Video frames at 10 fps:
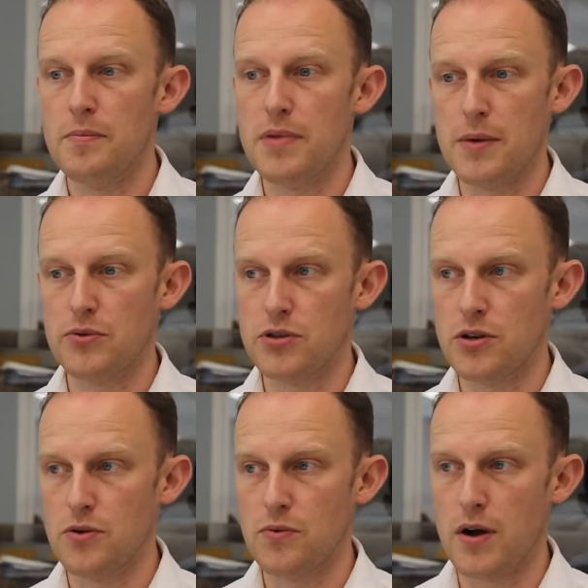be able
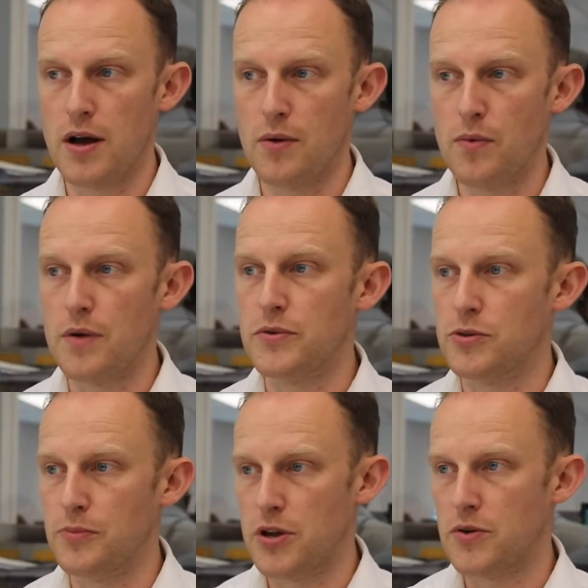to work with
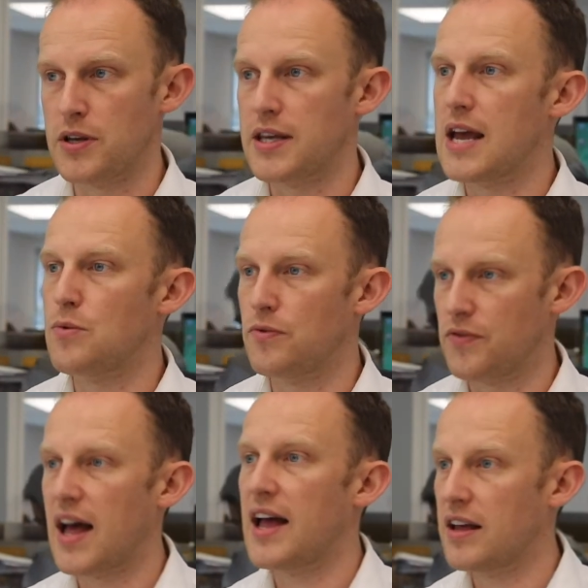somebody who can gear up
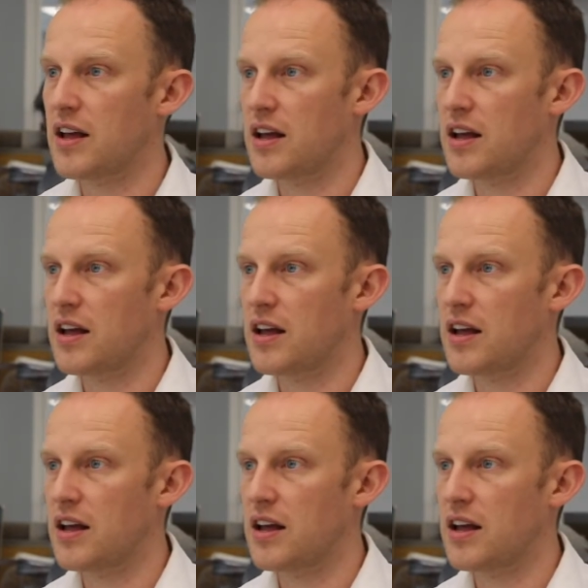for that